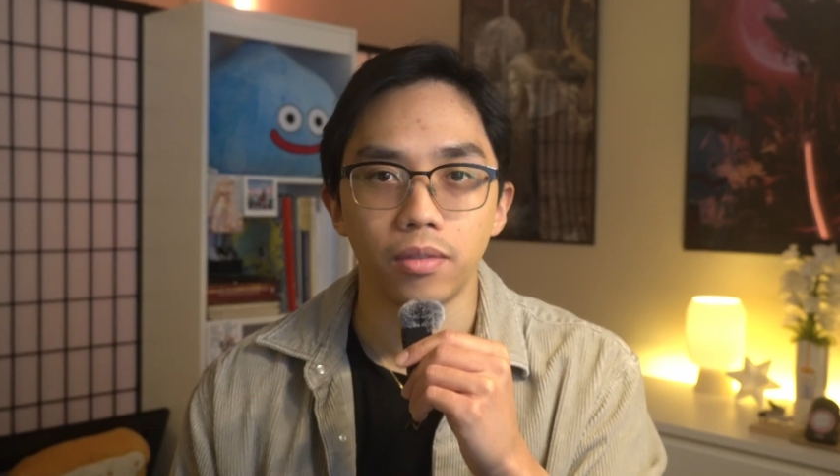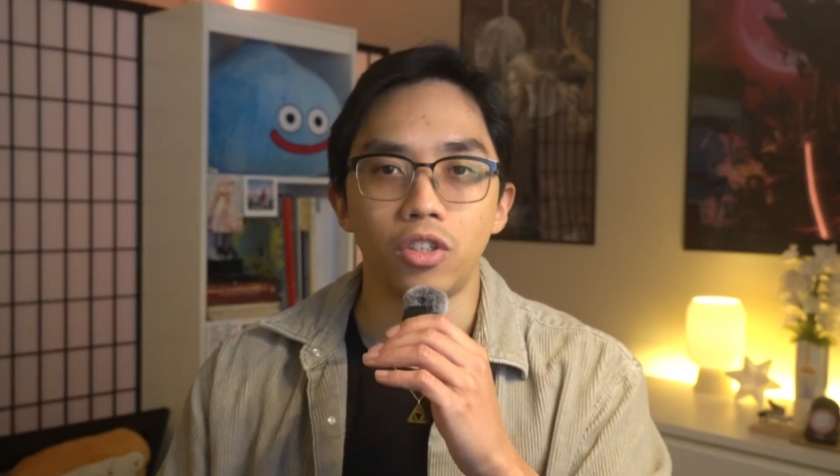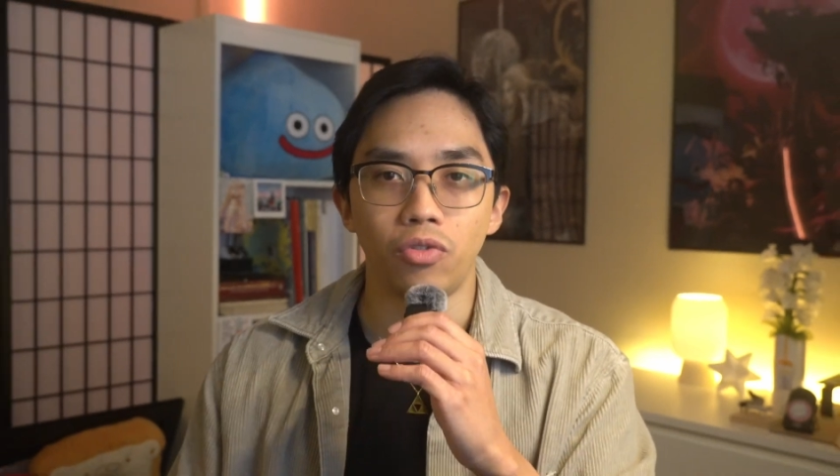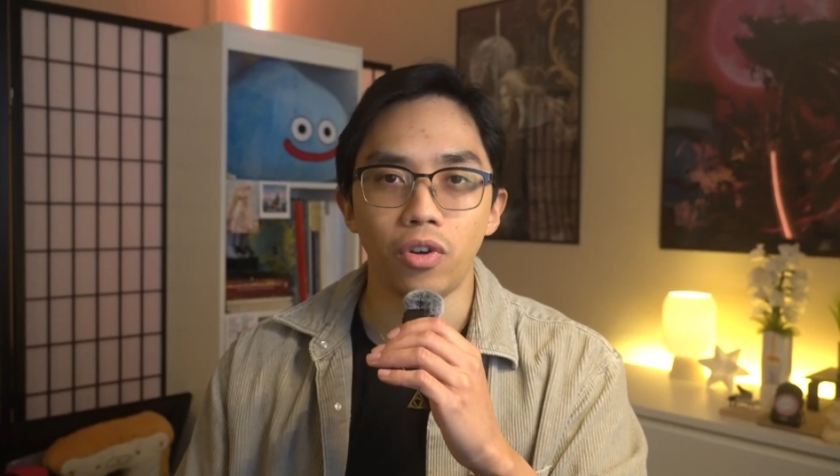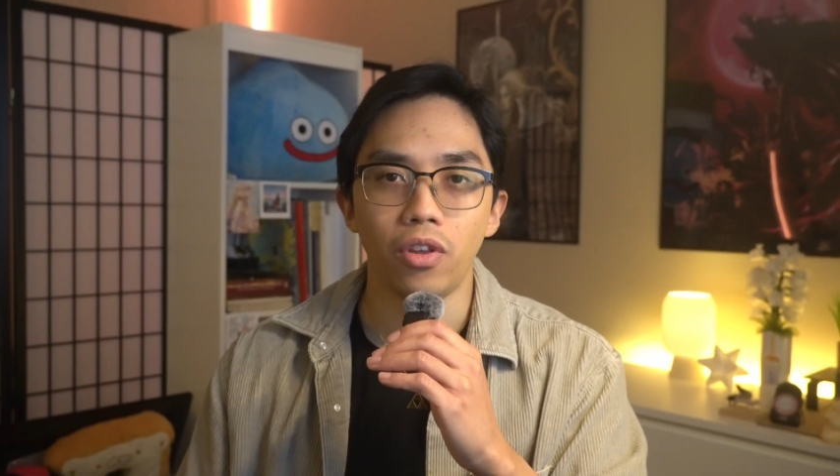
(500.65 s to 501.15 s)

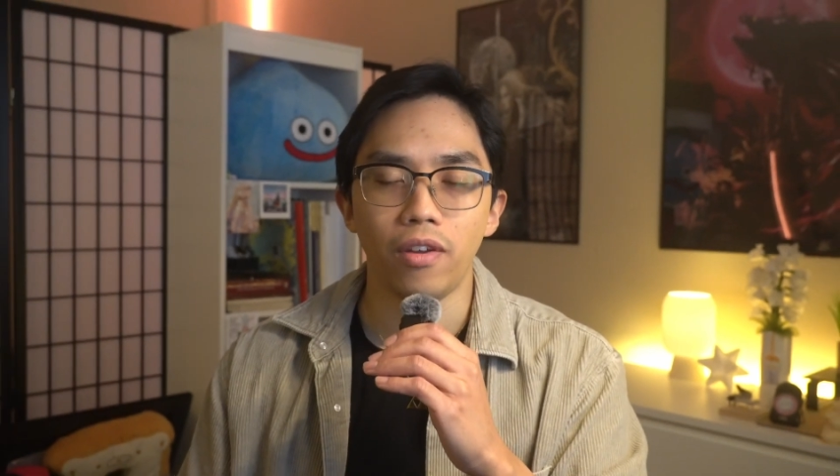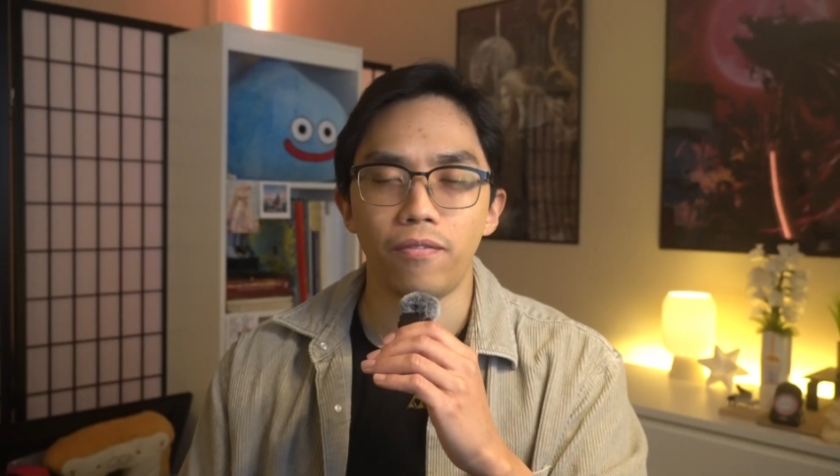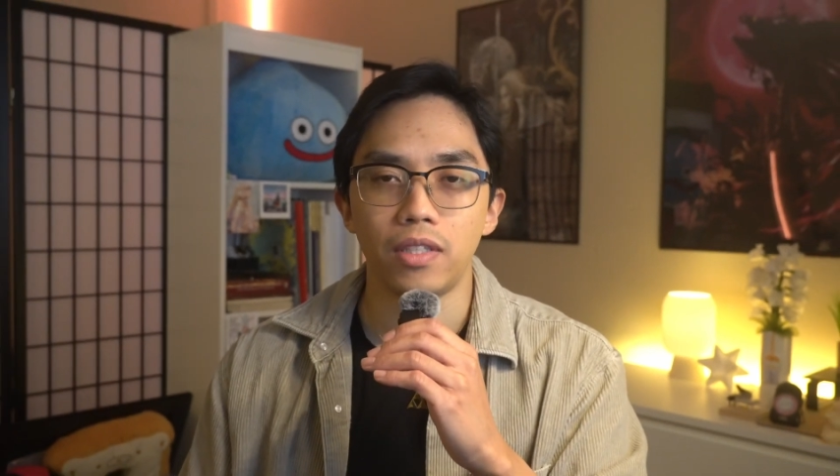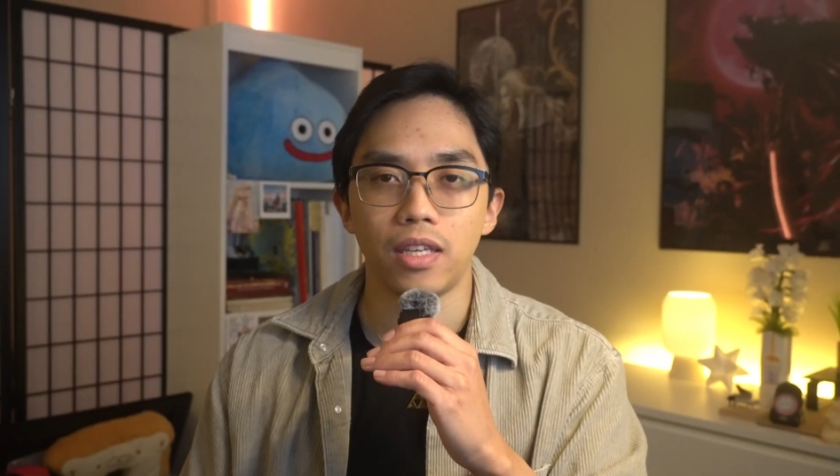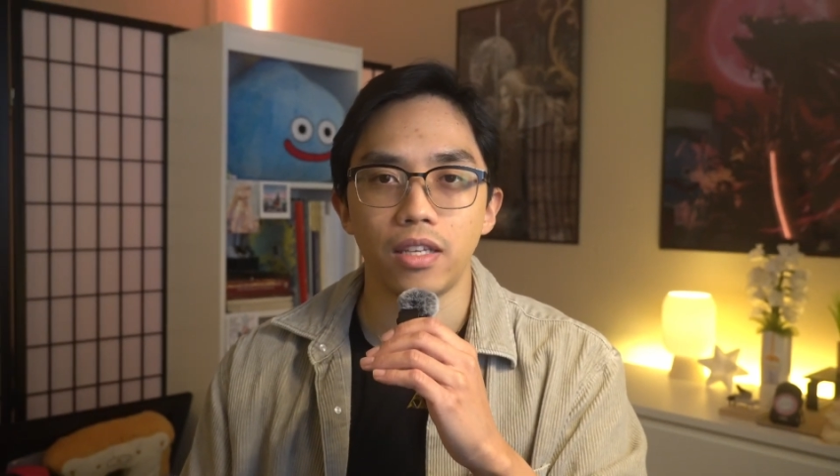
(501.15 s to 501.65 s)
To further
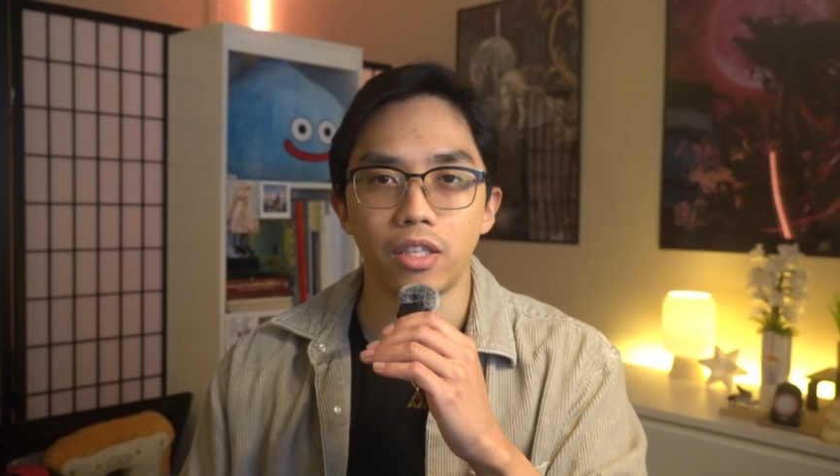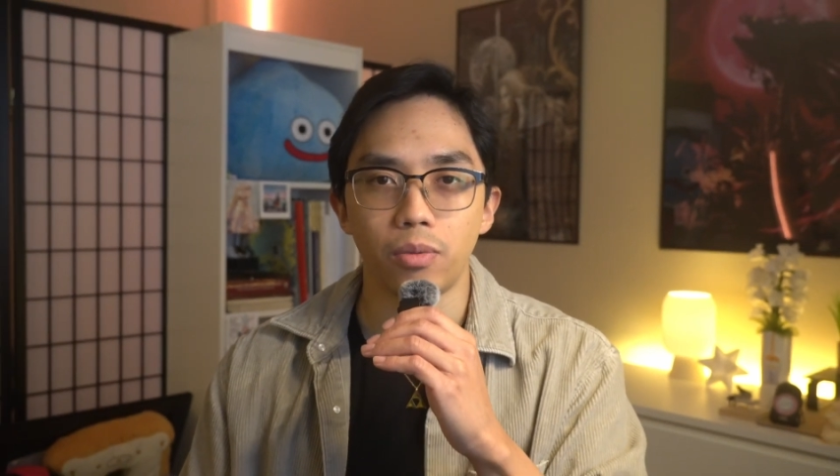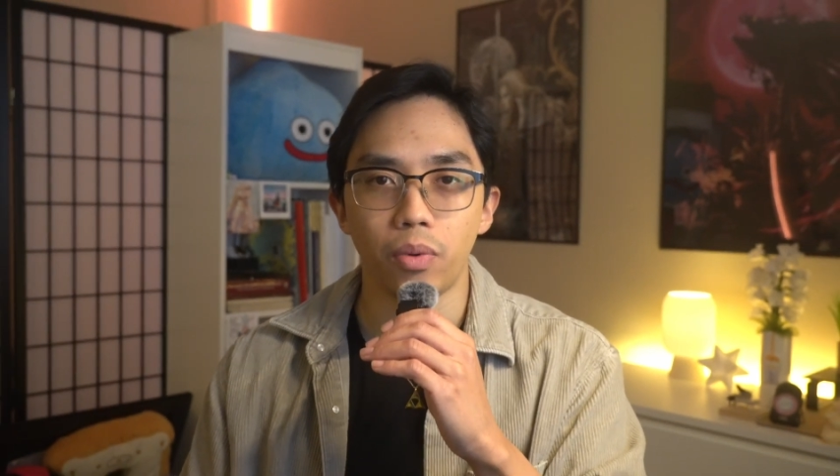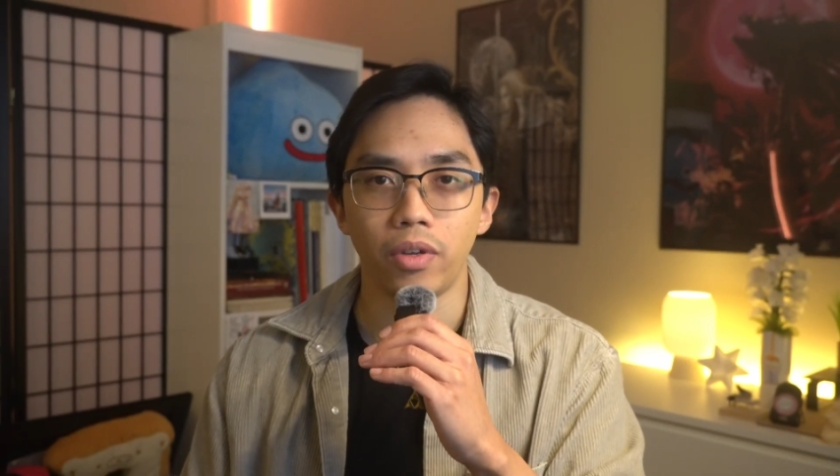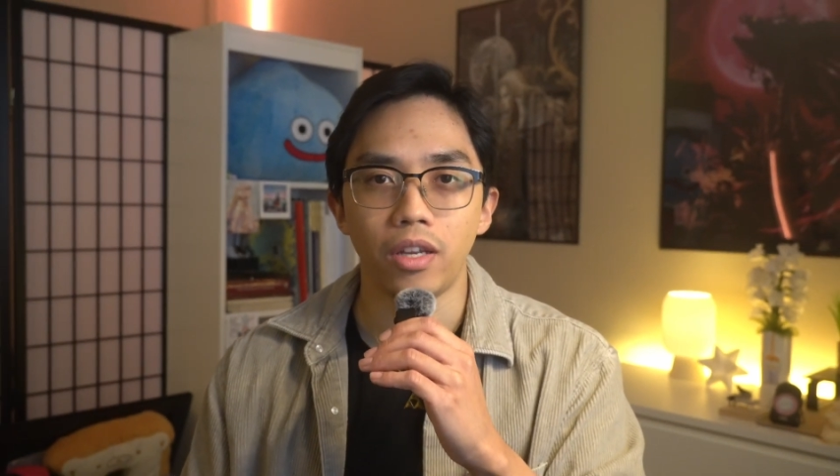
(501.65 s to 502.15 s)
emphasize this
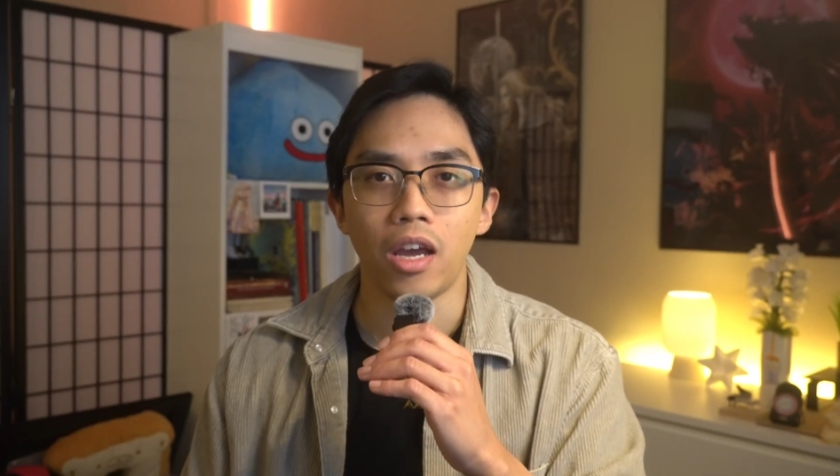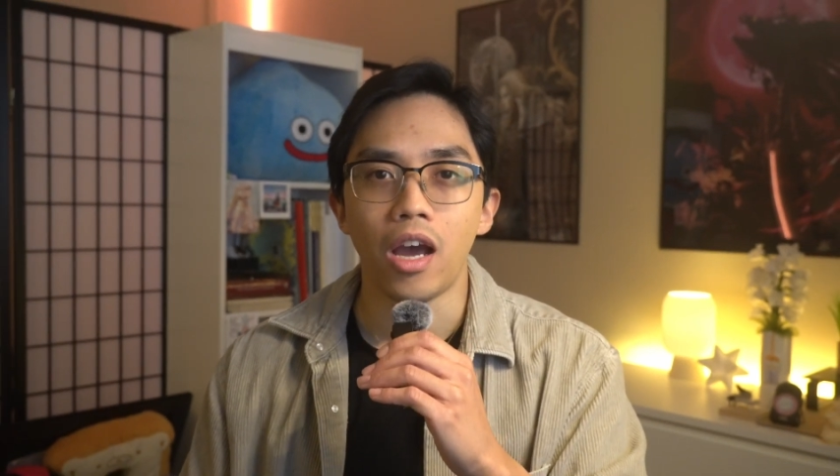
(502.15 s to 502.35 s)
point,